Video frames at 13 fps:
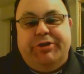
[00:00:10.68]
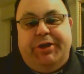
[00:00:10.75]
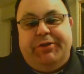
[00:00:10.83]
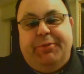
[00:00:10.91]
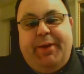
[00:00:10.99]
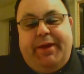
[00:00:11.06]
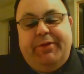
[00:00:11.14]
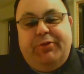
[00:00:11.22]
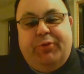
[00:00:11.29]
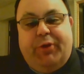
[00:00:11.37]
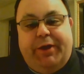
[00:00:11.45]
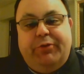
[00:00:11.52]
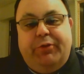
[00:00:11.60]
Gentleman, the
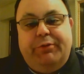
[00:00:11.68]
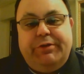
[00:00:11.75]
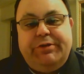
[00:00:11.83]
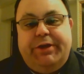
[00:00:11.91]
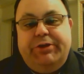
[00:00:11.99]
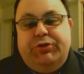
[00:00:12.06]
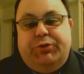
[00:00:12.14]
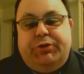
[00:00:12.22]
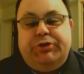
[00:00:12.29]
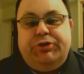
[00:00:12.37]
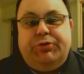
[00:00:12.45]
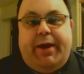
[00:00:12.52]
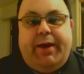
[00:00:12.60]
director of the St.
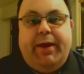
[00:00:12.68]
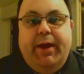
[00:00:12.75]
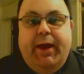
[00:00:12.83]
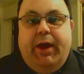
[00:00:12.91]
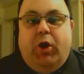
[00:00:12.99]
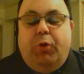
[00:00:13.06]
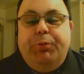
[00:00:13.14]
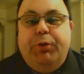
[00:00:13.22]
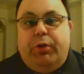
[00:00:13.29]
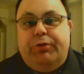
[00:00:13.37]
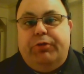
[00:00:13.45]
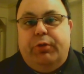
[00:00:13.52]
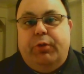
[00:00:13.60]
George Trek. Hope you're
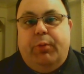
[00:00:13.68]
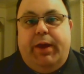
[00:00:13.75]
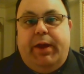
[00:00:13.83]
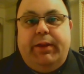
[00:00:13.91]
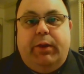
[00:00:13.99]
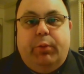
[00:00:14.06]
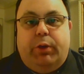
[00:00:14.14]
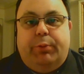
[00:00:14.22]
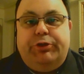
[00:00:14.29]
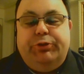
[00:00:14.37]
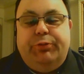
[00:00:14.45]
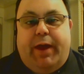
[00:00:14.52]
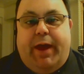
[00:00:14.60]
all doing well, and I want to
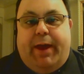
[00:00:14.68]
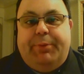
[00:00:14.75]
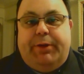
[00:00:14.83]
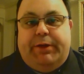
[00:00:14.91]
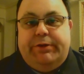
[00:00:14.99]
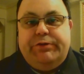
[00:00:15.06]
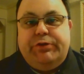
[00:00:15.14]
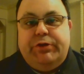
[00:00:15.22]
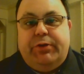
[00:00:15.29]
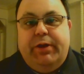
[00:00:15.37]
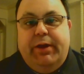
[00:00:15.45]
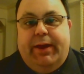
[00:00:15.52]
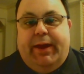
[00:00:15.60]
wish you a happy
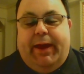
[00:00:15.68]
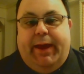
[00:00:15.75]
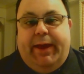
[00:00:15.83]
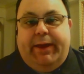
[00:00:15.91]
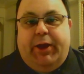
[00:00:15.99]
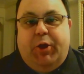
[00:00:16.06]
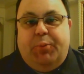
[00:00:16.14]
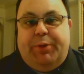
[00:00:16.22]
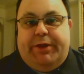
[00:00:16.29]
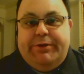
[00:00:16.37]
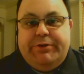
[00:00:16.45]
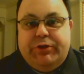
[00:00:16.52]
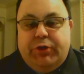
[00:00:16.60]
Easter. And I hope
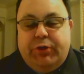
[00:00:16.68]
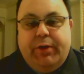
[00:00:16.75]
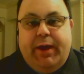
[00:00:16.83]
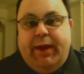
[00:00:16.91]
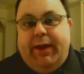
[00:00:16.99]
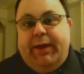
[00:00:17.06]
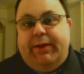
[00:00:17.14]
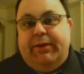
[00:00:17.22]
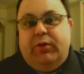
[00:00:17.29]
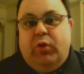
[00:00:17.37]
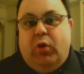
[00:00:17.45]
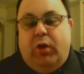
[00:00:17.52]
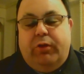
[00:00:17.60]
Easter
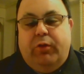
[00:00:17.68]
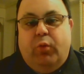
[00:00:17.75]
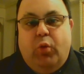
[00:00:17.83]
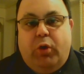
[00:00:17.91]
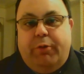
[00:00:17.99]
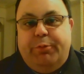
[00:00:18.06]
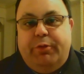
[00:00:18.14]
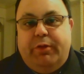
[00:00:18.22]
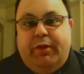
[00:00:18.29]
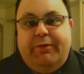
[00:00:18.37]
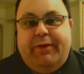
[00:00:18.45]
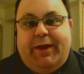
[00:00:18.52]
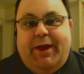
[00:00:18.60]
and all the warmth
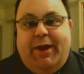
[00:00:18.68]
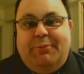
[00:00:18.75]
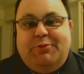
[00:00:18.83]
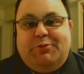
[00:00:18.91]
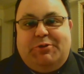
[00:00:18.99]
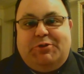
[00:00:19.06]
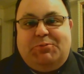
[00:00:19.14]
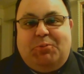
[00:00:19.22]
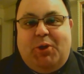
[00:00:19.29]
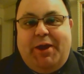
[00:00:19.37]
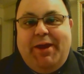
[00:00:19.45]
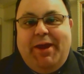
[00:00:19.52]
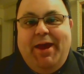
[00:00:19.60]
that comes with
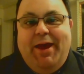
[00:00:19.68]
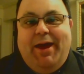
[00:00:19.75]
spring